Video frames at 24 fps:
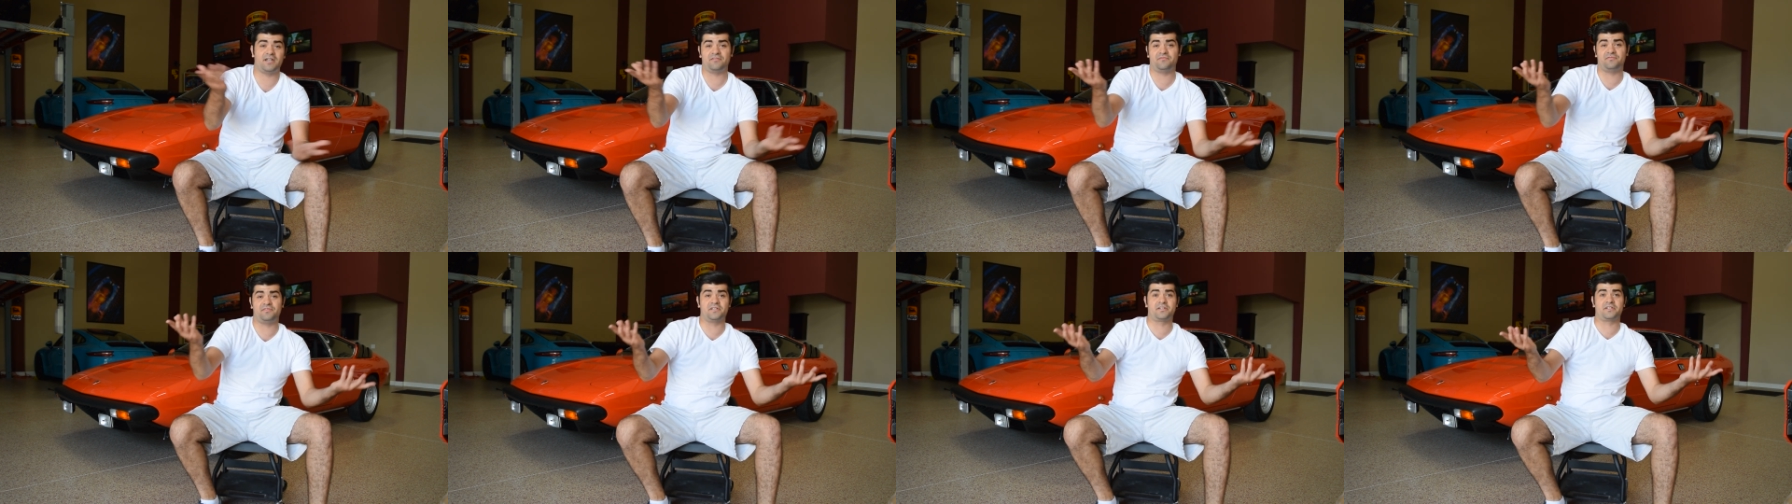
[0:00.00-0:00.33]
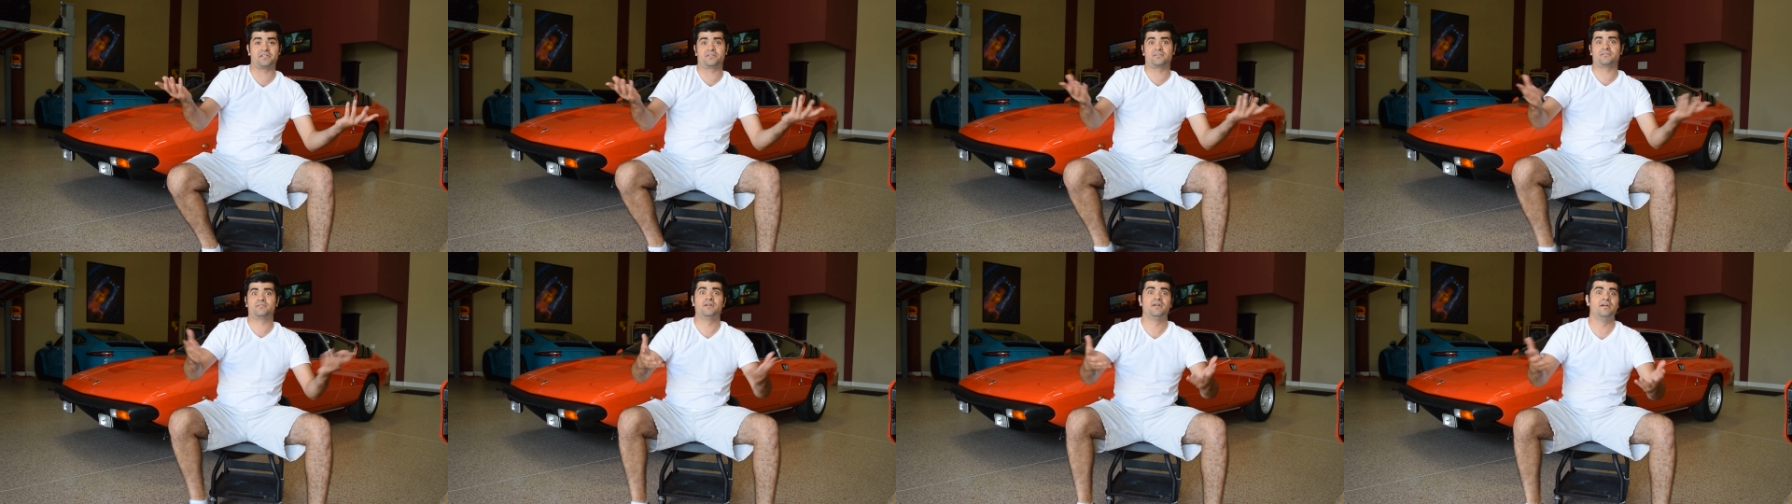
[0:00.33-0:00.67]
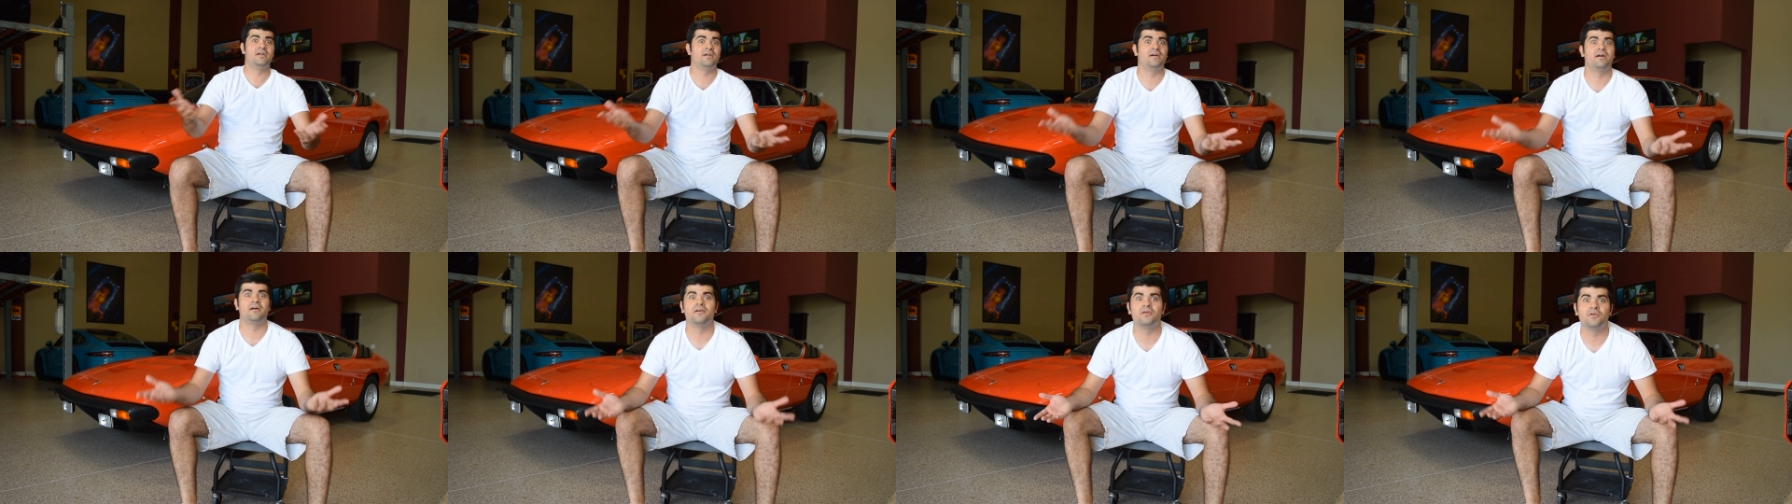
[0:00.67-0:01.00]
I figured
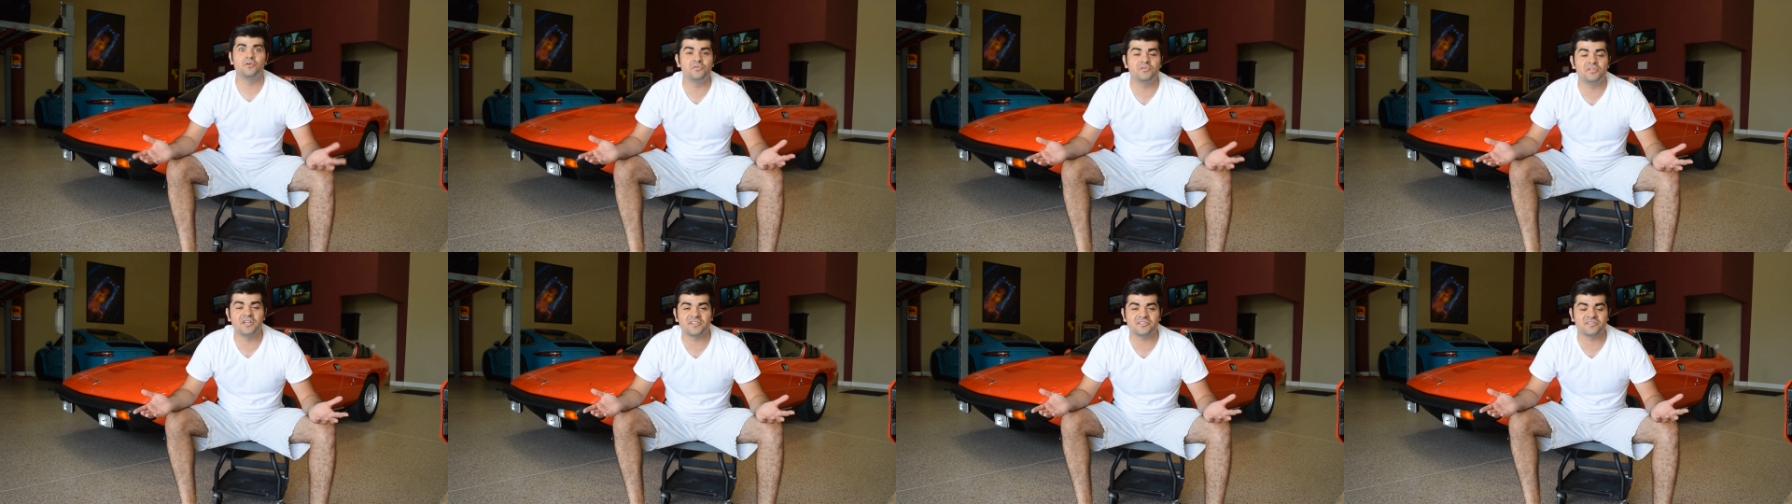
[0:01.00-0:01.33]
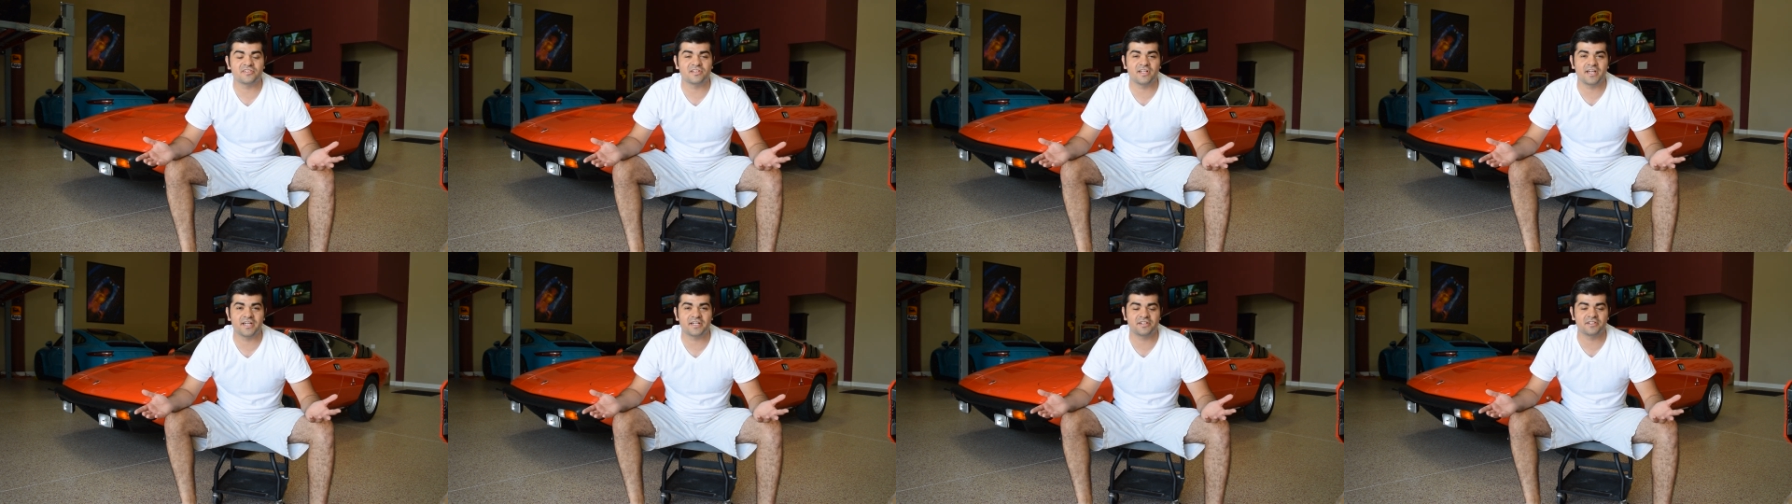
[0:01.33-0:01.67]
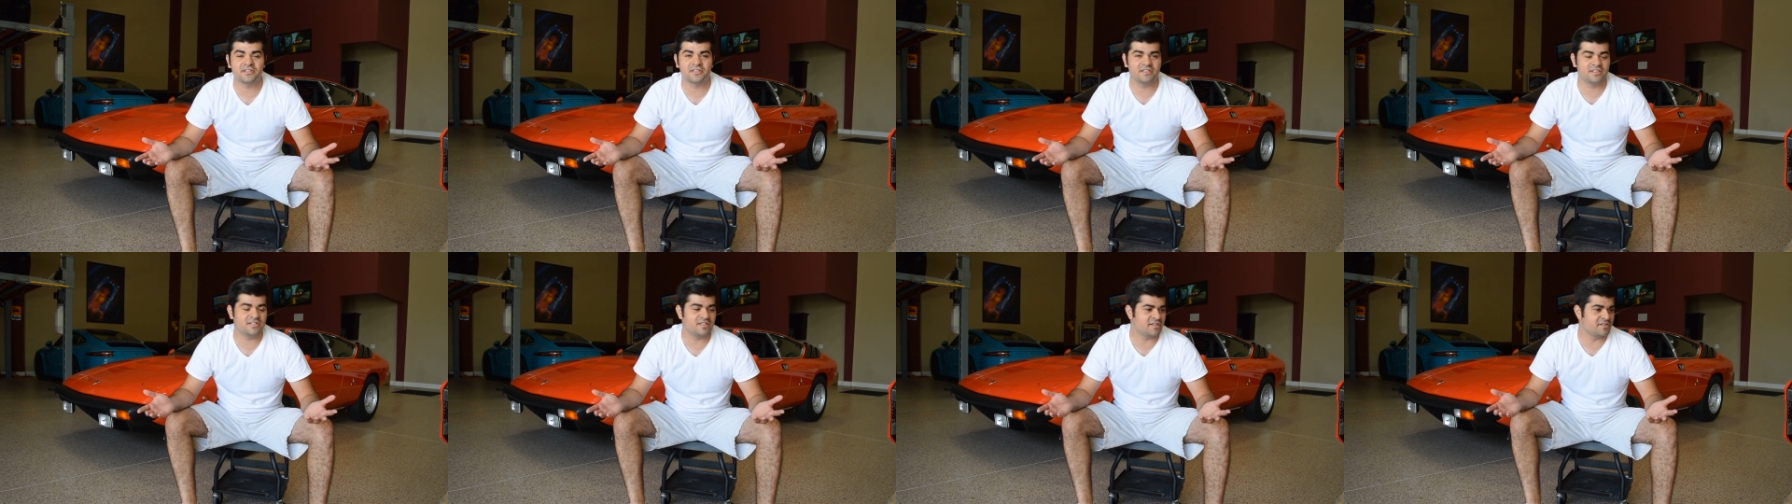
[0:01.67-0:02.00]
who doesn't like a
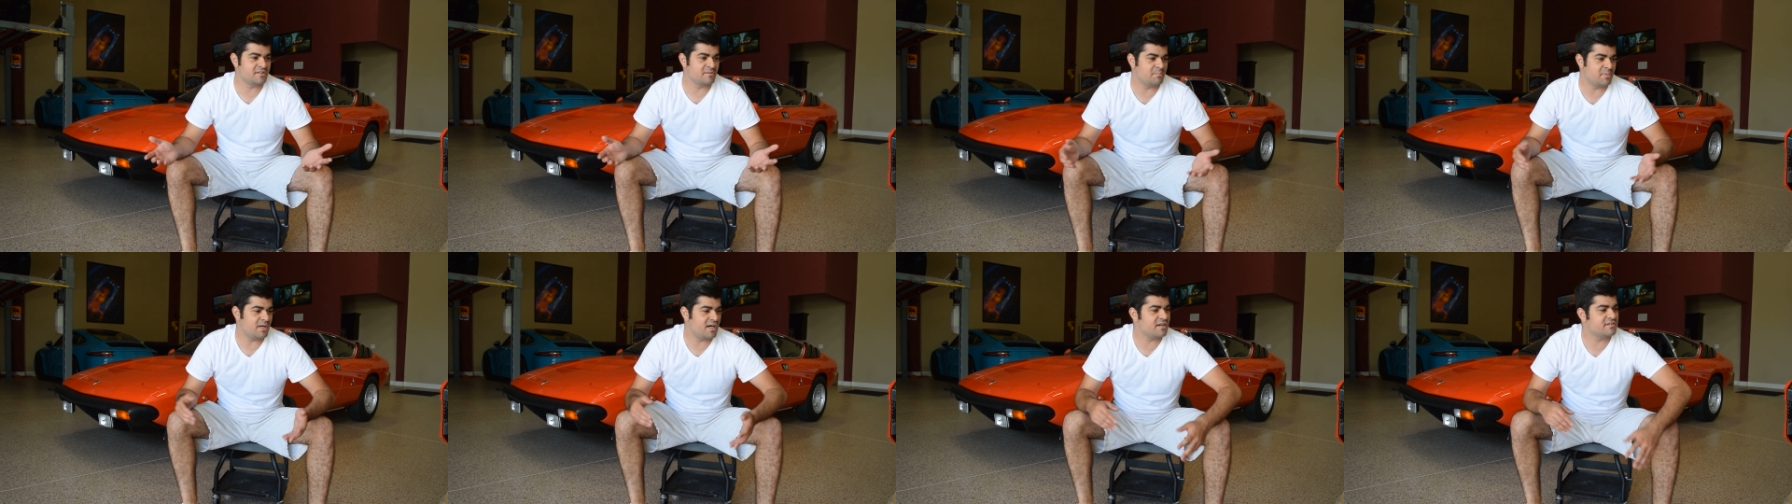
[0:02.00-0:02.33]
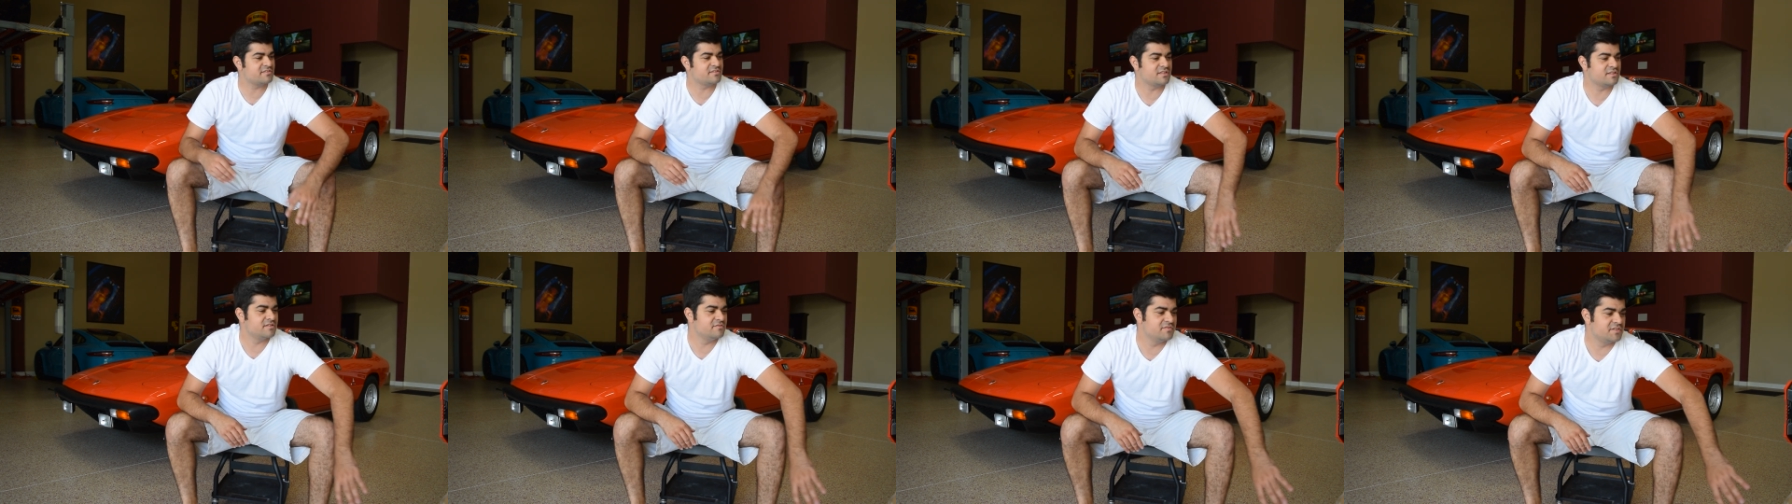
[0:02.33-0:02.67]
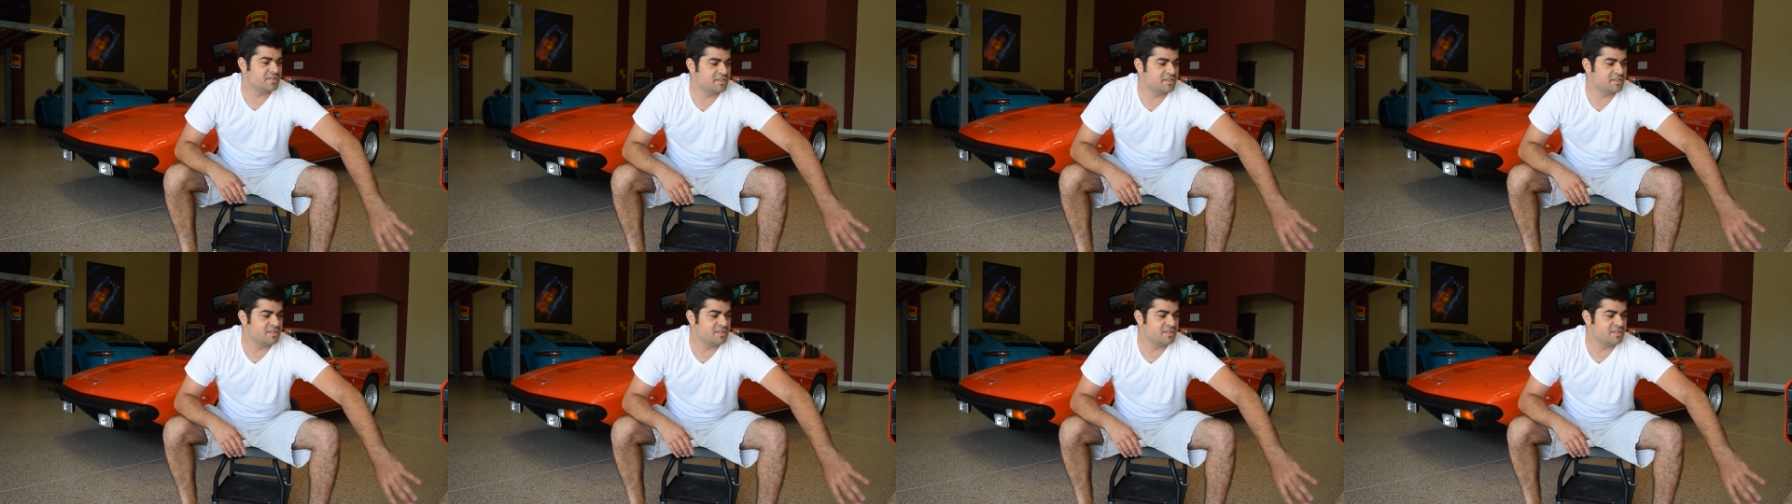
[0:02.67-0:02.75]
good unboxing